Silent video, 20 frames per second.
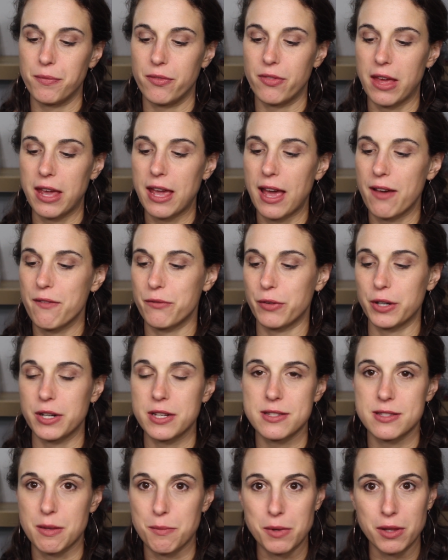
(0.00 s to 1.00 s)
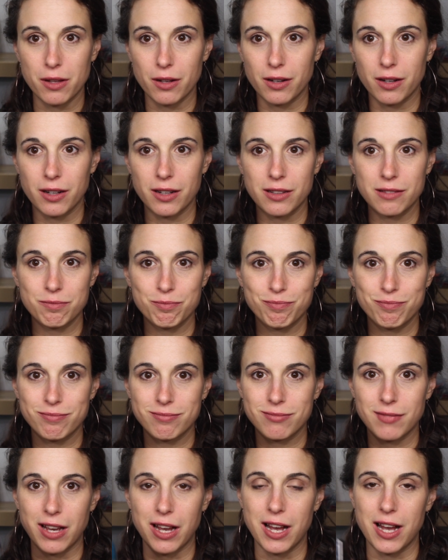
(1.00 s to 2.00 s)
They have very similar
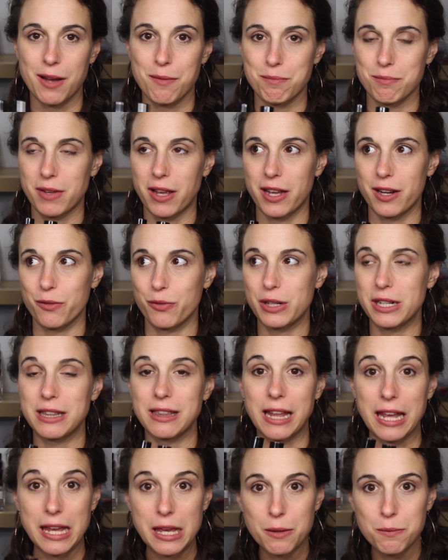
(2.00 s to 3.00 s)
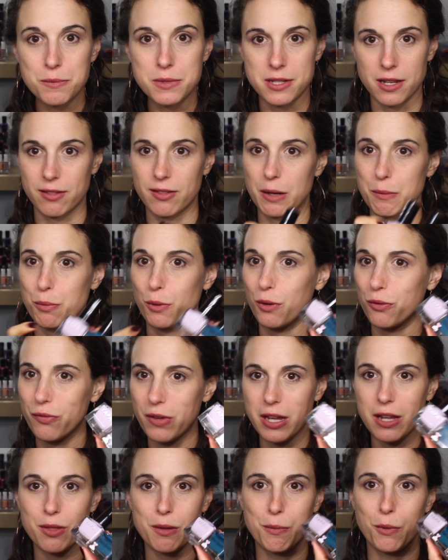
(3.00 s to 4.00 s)
kind of claims, like they're both
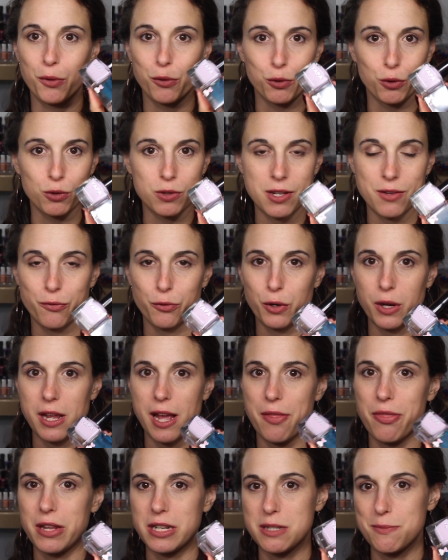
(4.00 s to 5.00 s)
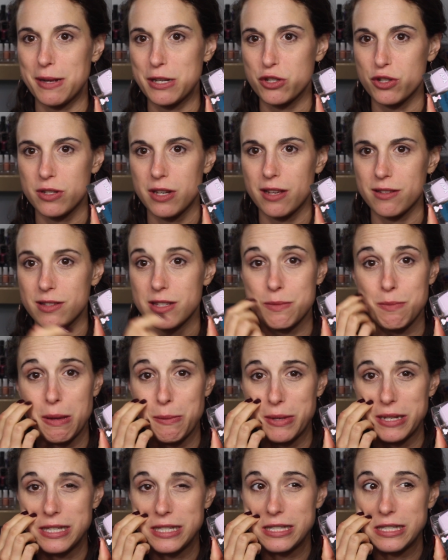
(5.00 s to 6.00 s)
vegan, they're both cruelty free. I think Dimension Nails is
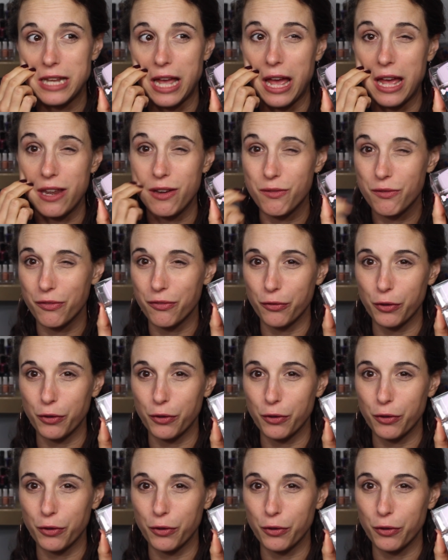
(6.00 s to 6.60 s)
maybe 10